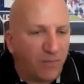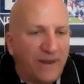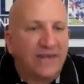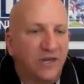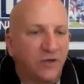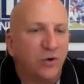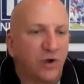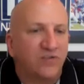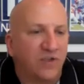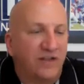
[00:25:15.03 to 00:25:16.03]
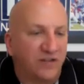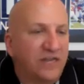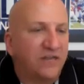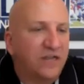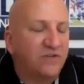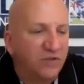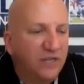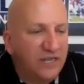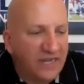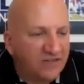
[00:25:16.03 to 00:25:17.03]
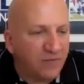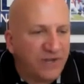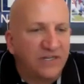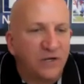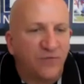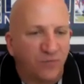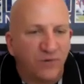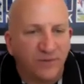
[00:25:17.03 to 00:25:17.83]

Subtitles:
making in USA. It's a big deal for me.